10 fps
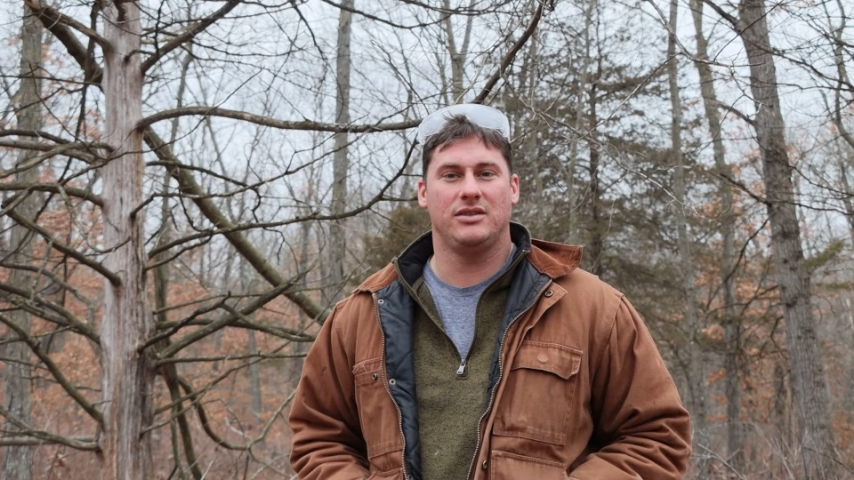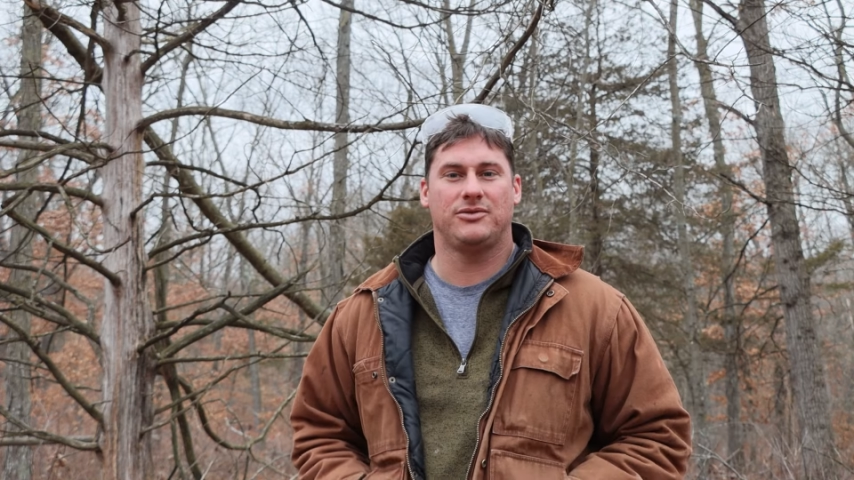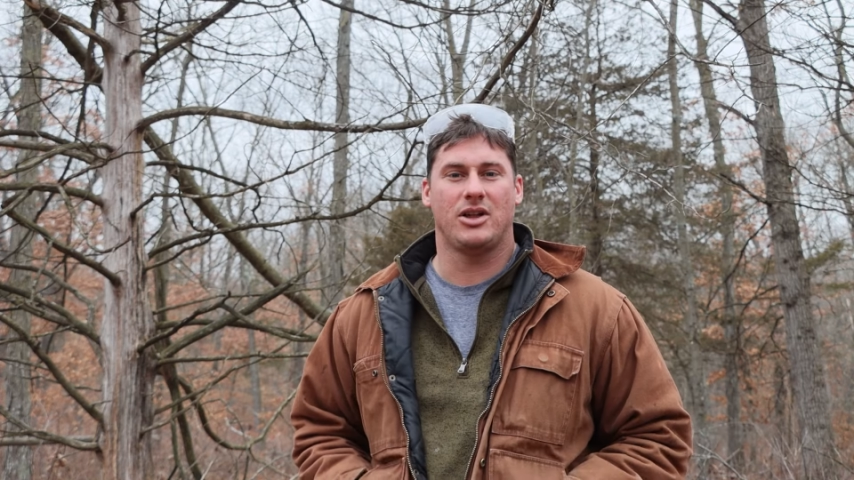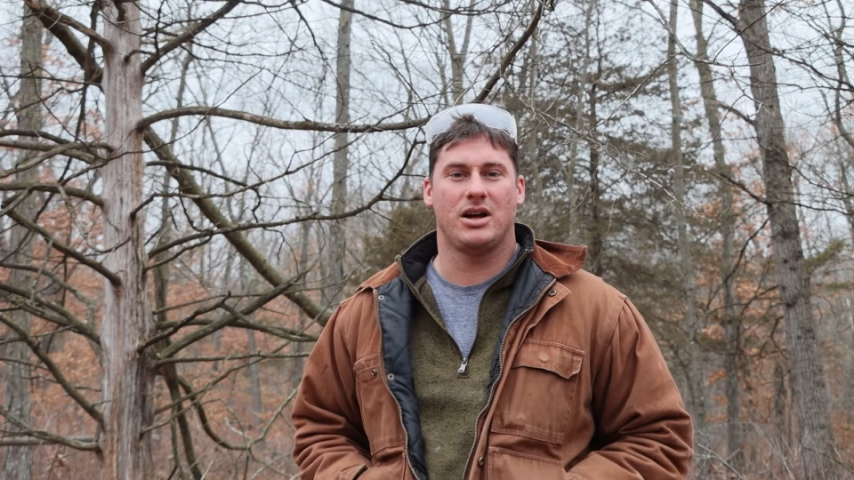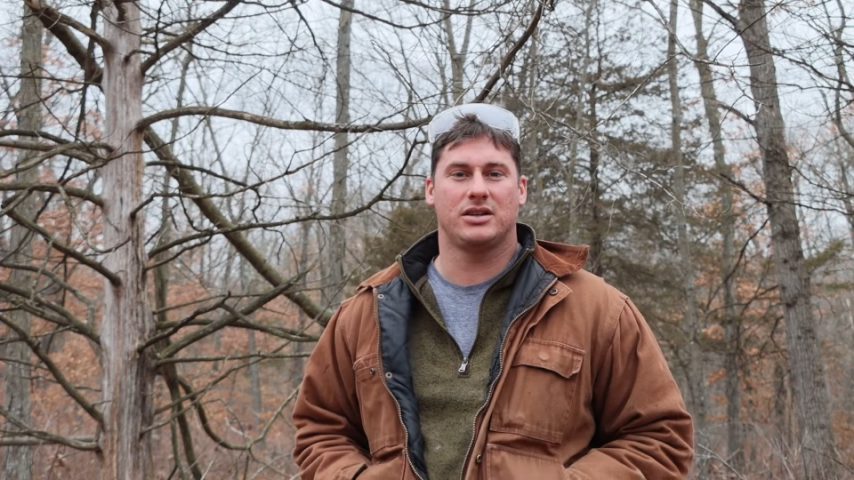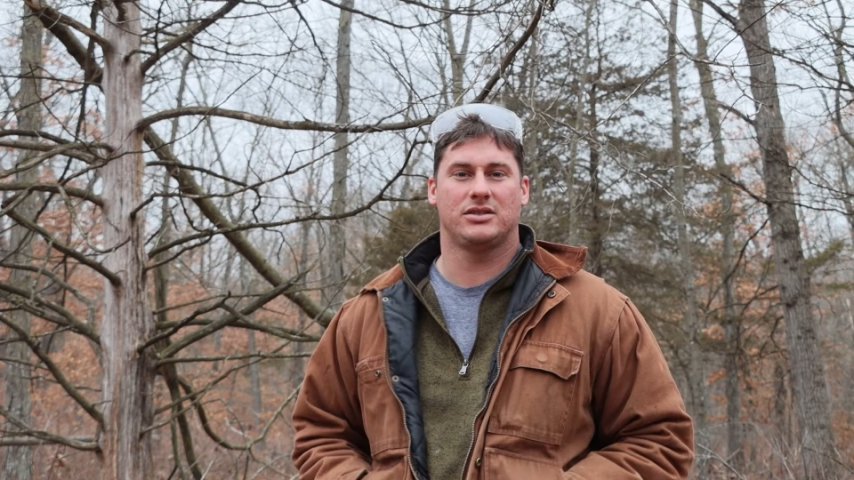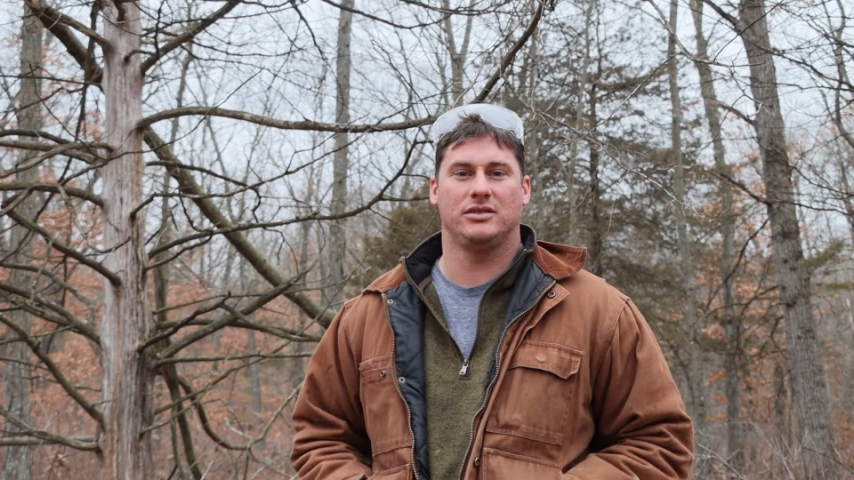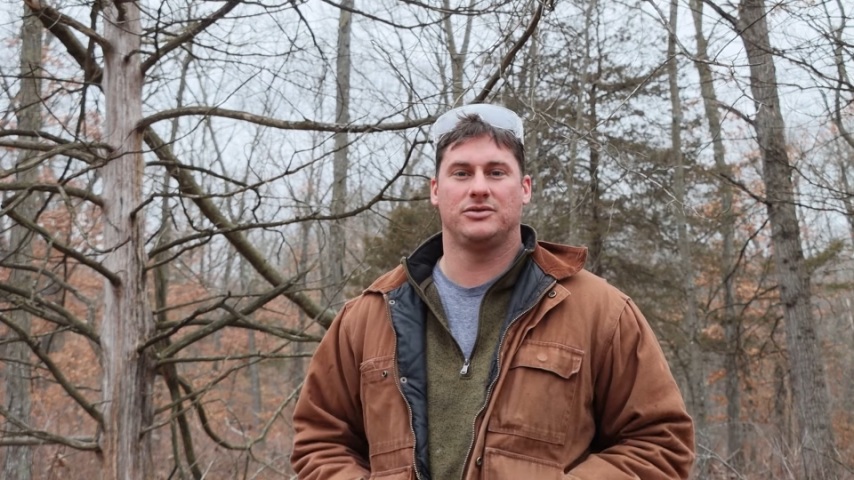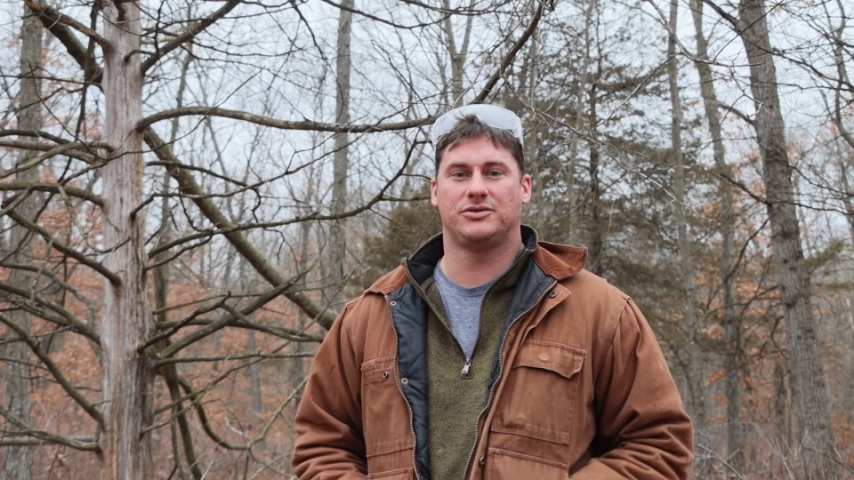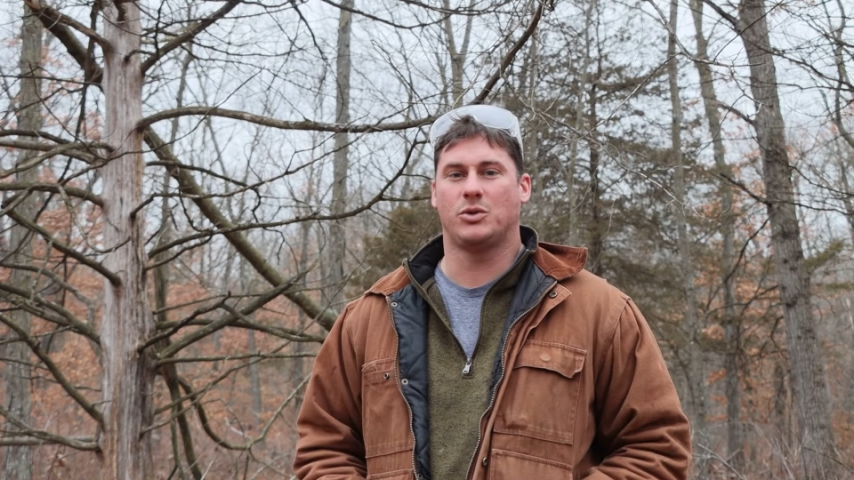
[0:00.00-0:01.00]
flocks
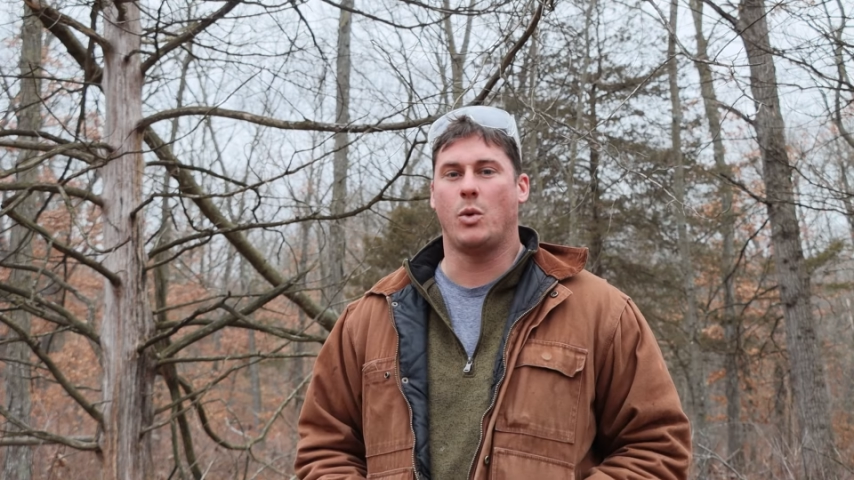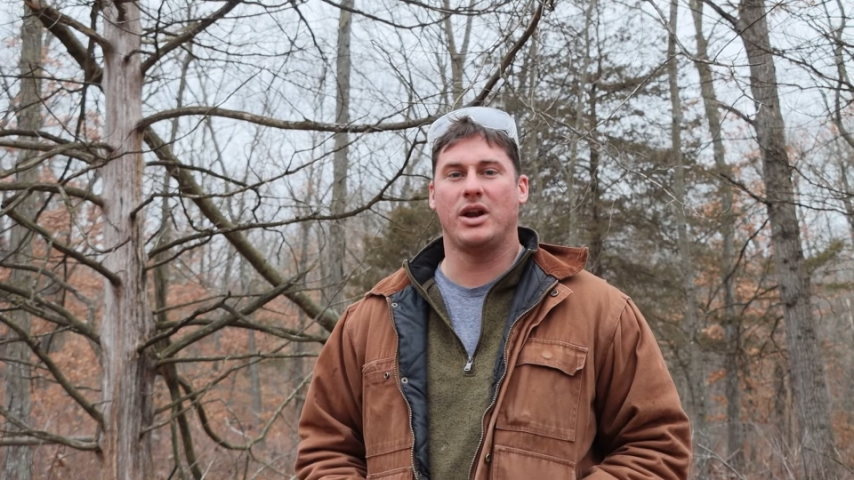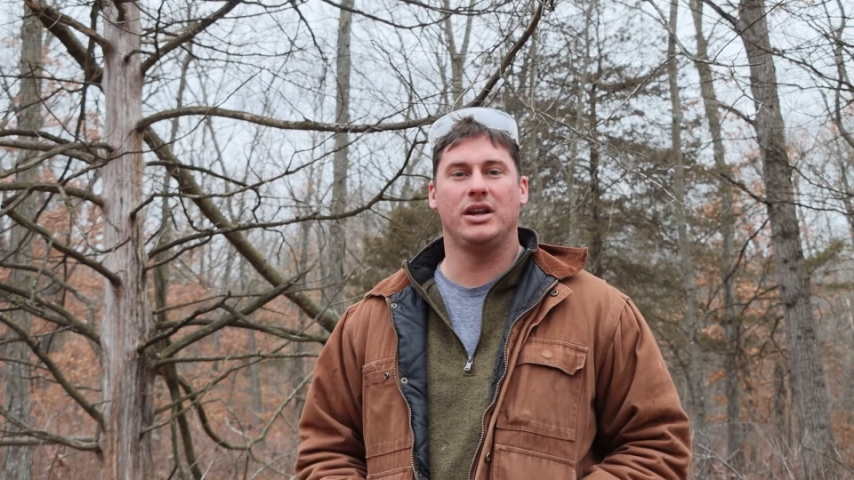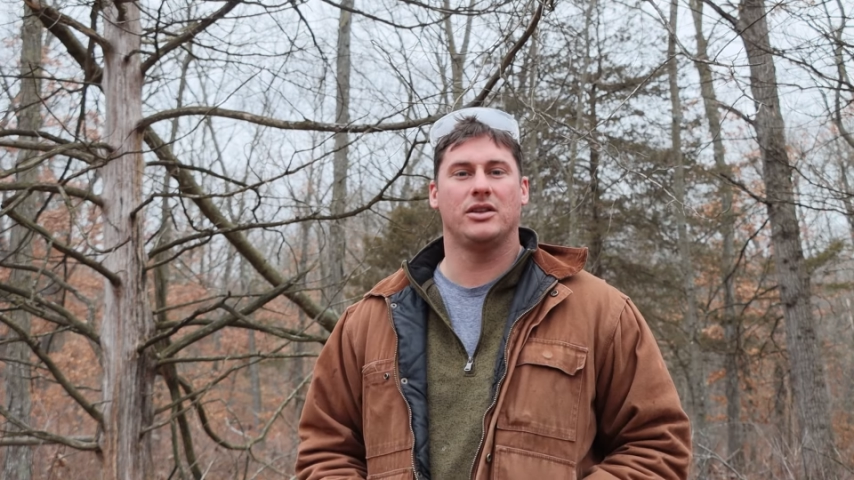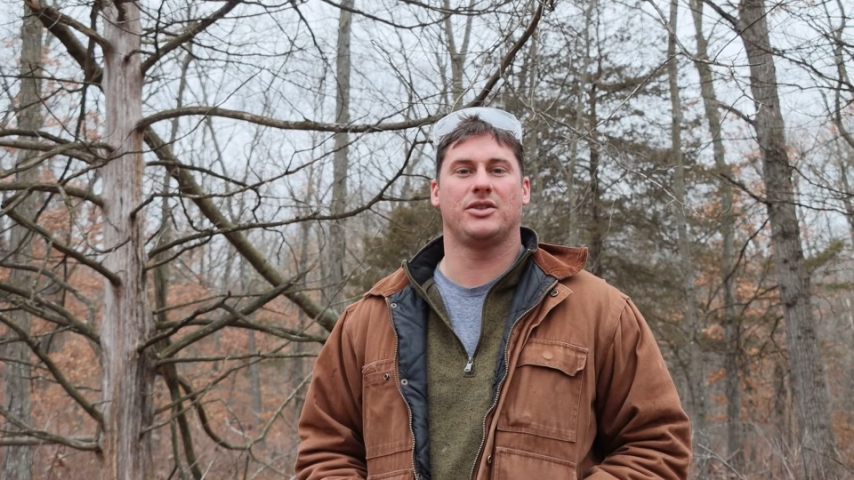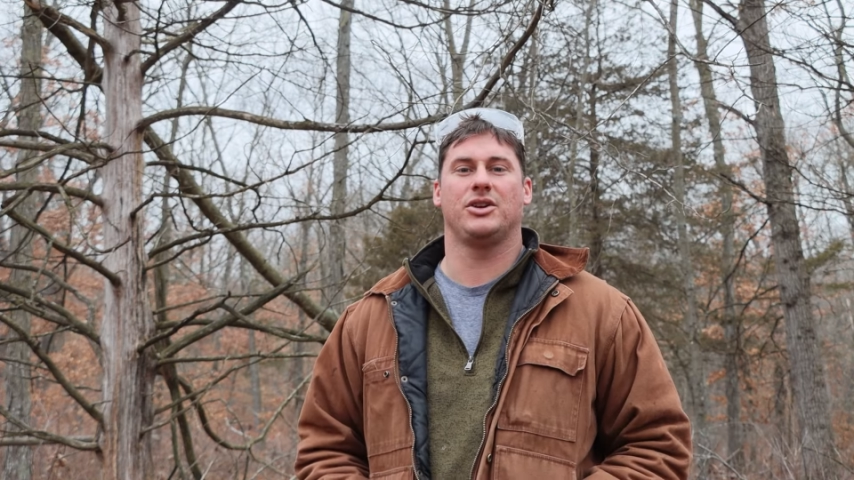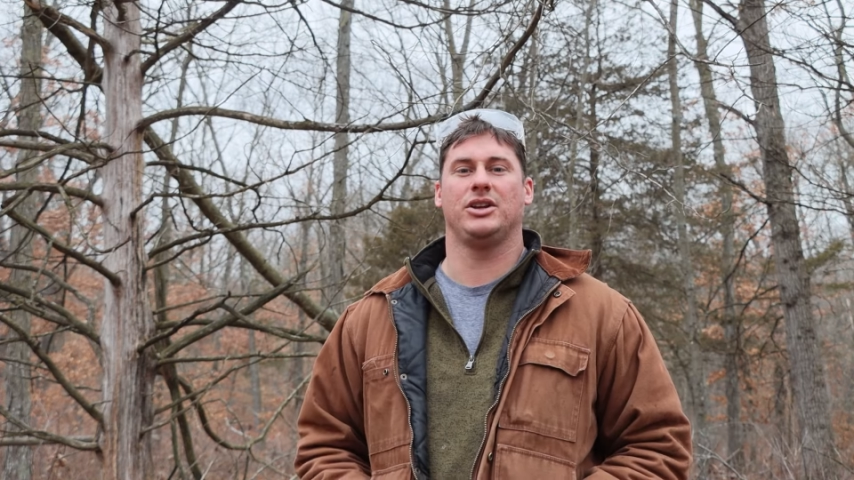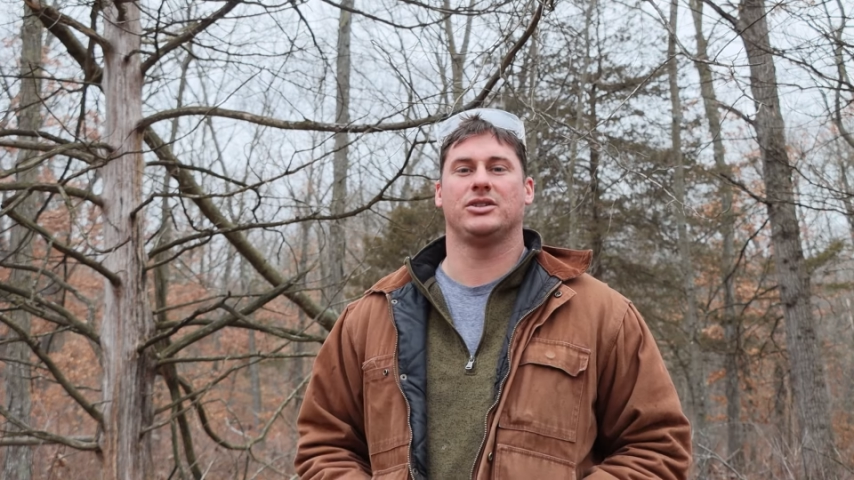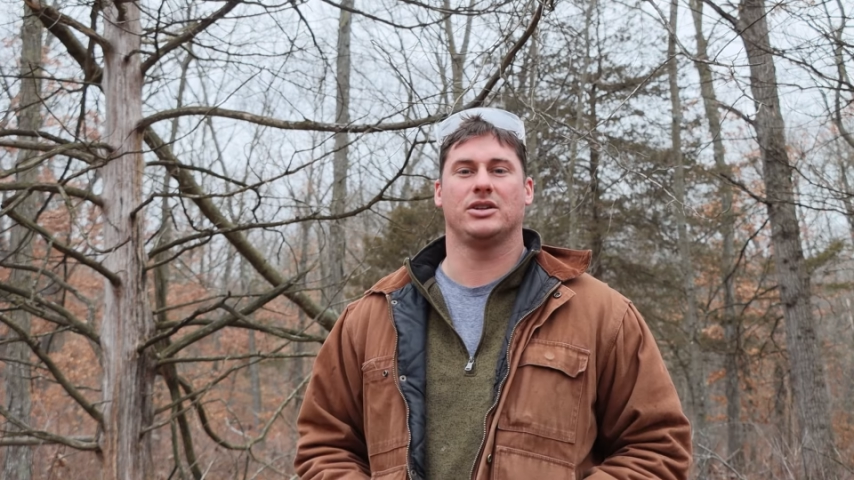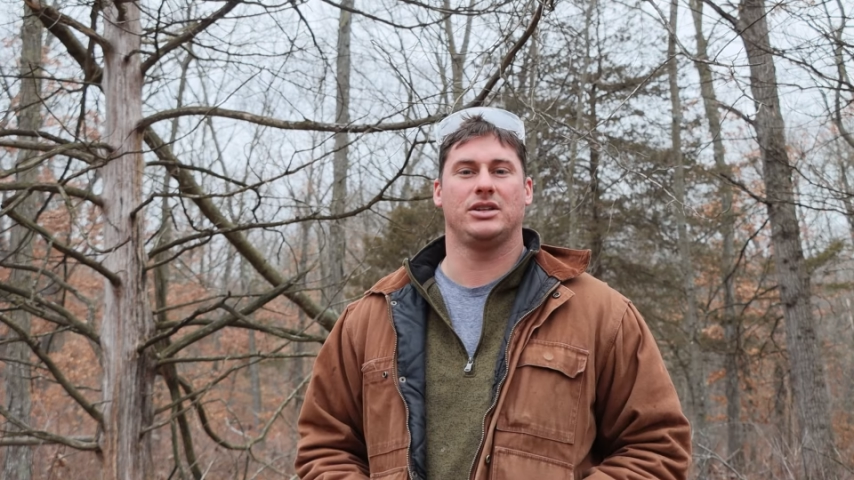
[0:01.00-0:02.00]
of 20 to
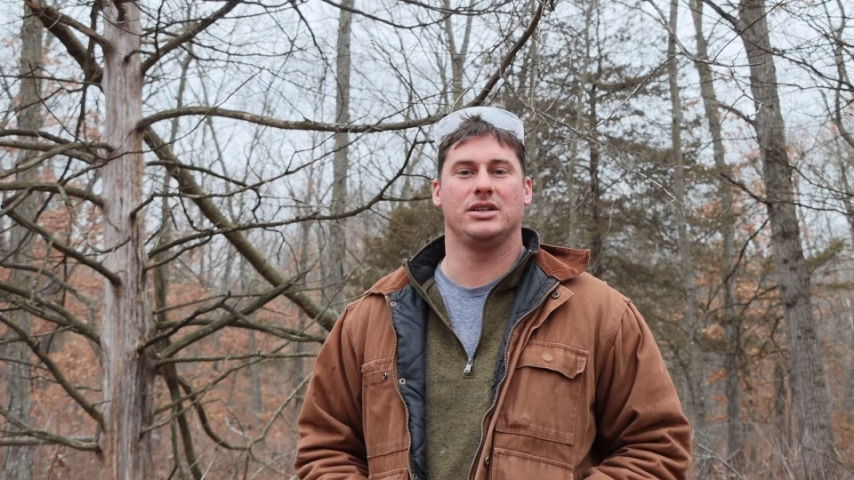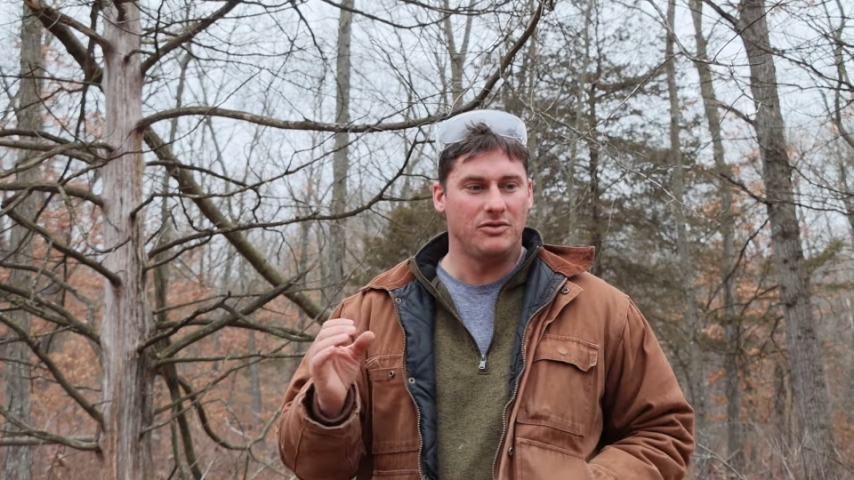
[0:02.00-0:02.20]
30 turkeys.